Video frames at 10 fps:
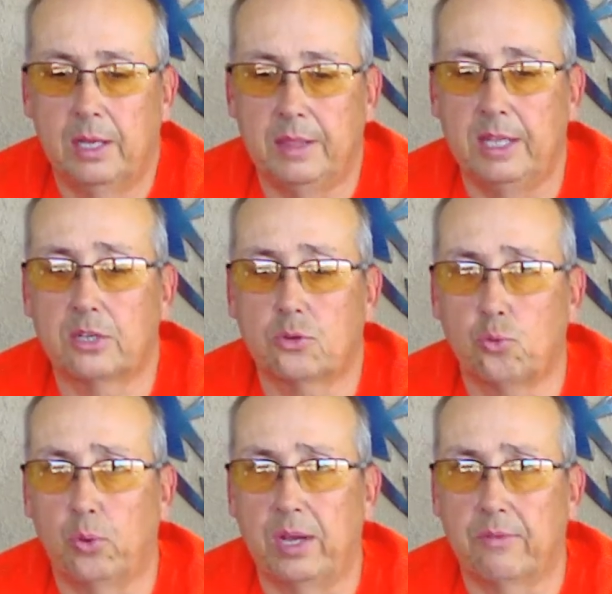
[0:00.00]
These are
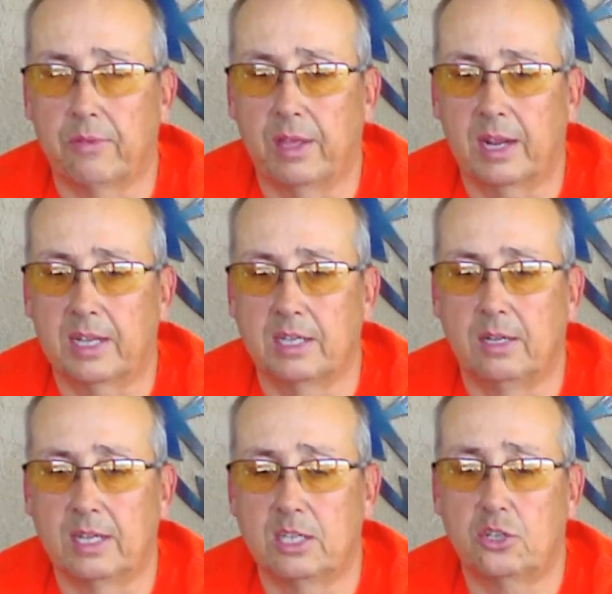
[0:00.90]
great for that because it
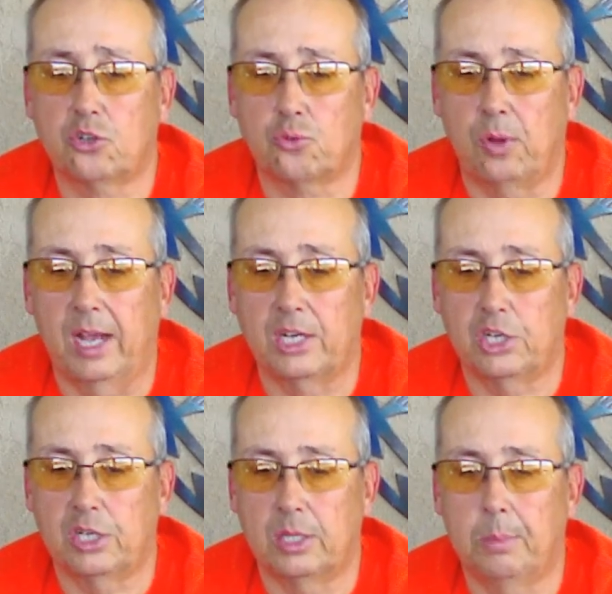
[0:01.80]
doesn't
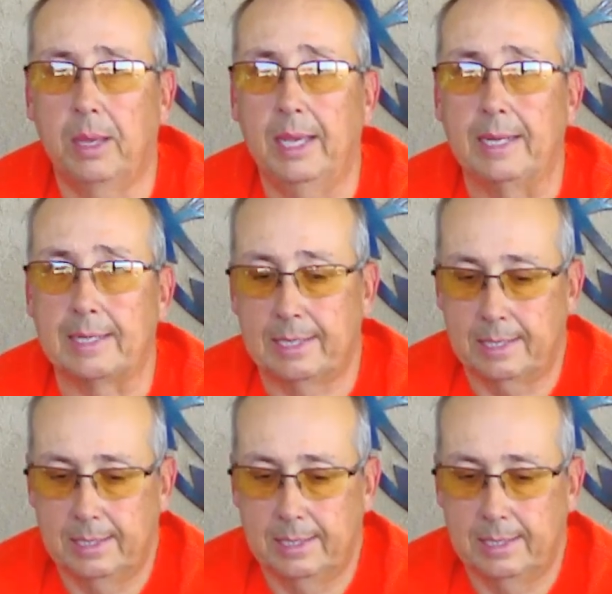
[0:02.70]
scratch the paint.